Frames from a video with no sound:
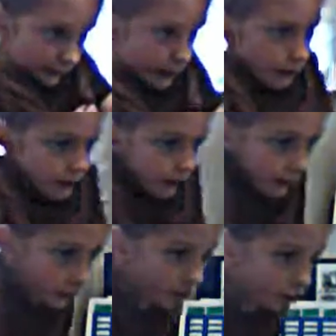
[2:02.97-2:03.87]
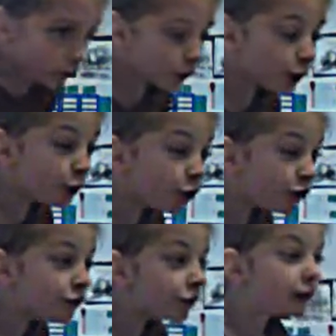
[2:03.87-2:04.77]
sounding out the
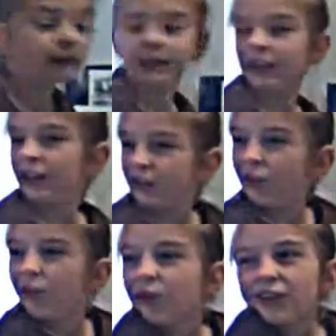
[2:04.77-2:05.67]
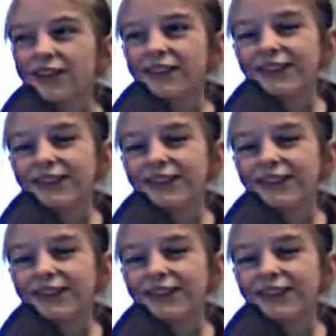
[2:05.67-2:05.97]
words and saying the words.